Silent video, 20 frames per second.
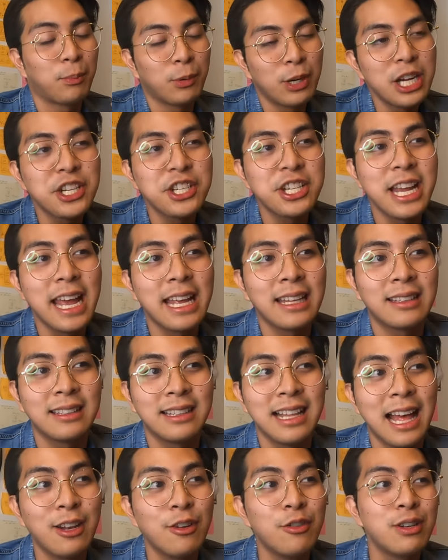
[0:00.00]

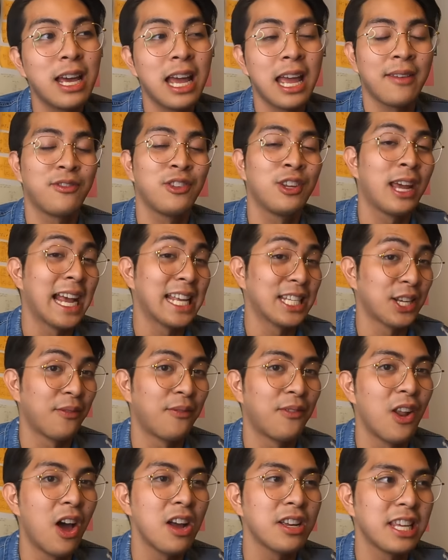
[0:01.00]
appreciate, lalo na if you guys
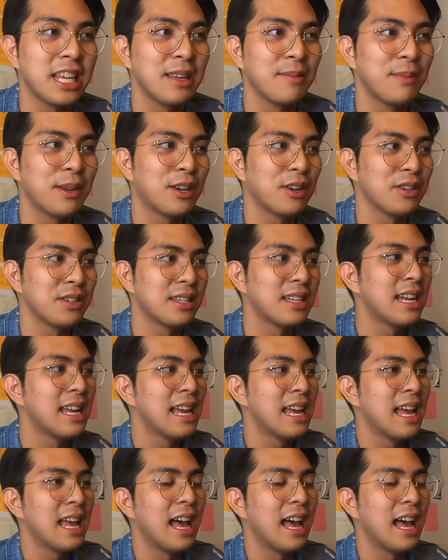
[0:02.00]
are vlogging because